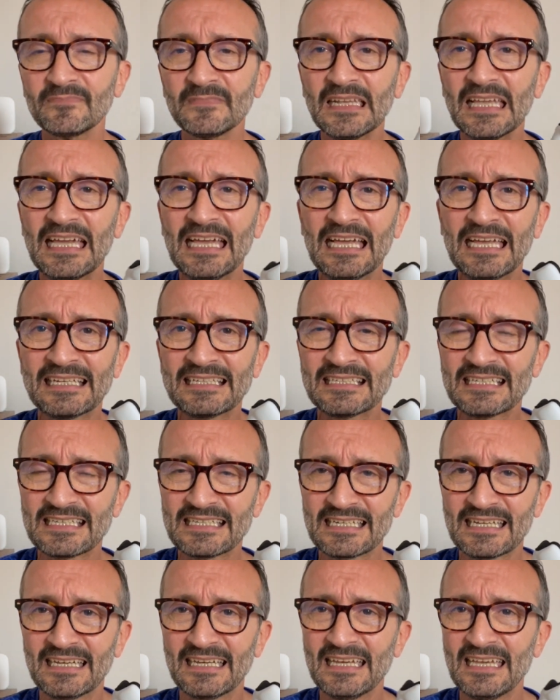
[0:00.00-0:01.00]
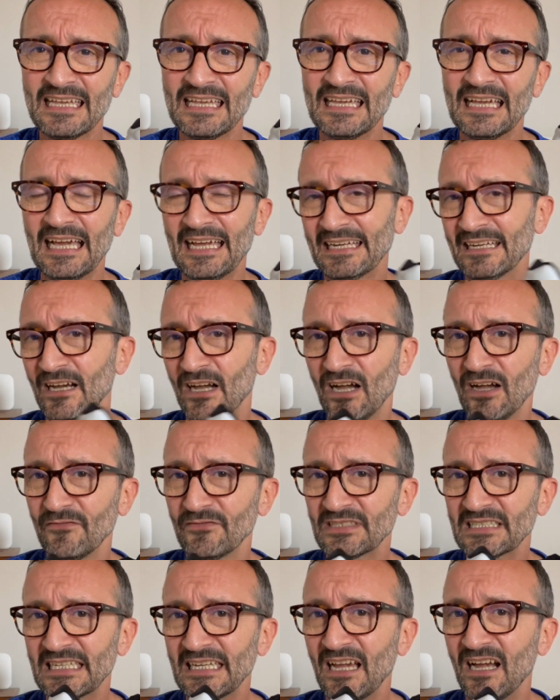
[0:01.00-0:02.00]
And
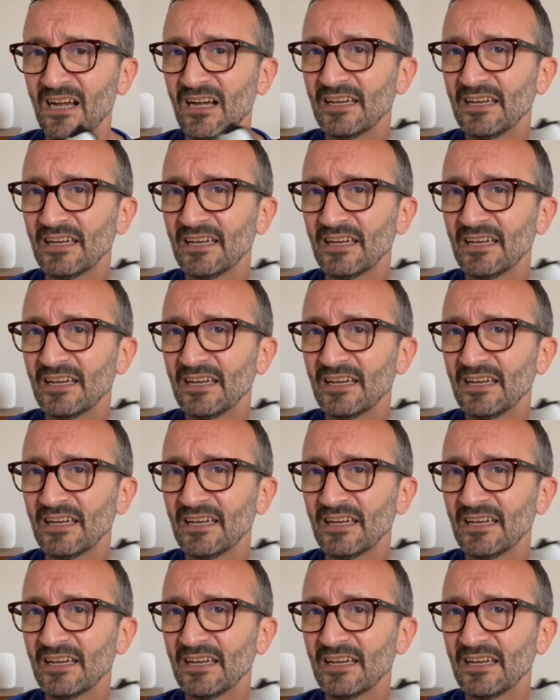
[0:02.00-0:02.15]
obviously,